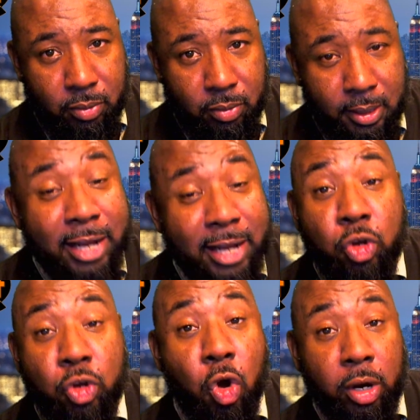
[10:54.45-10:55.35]
like New
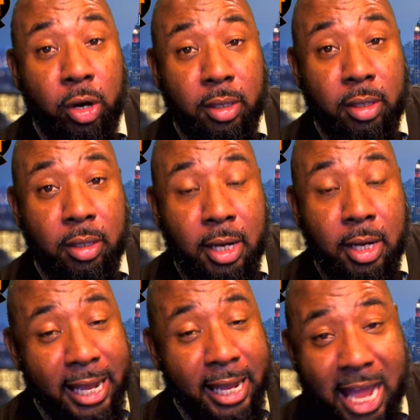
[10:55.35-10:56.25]
York,
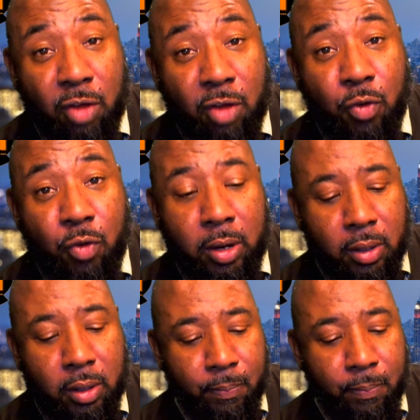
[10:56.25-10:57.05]
like California.